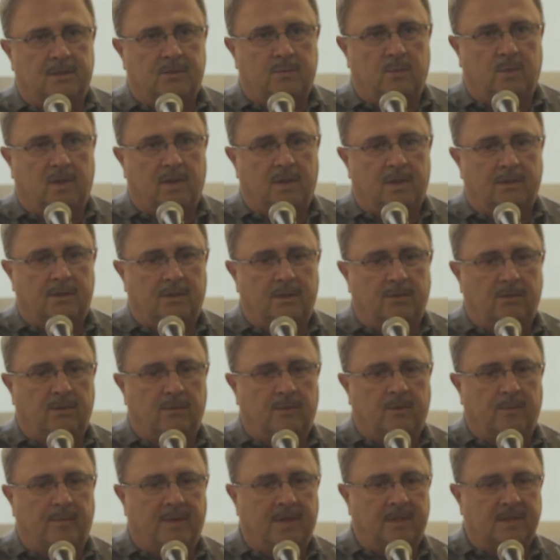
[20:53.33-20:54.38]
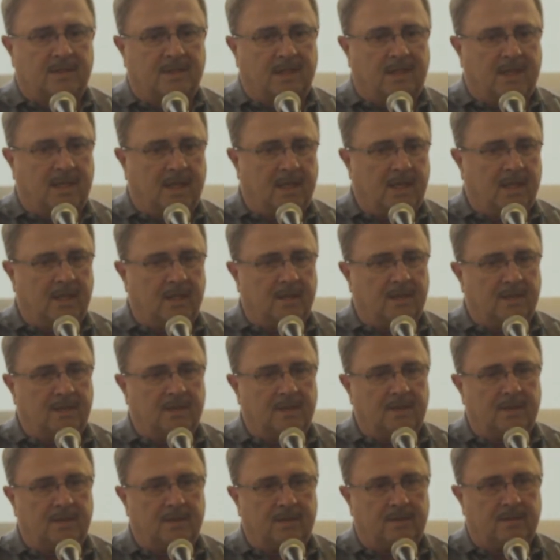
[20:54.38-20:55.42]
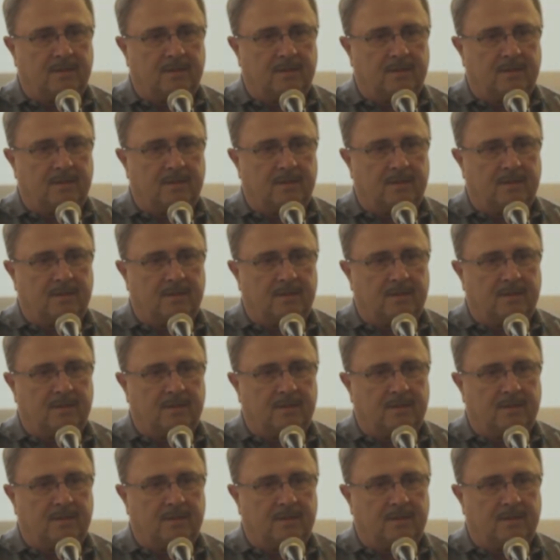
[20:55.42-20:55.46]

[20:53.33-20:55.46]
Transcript: want to do the best I can, and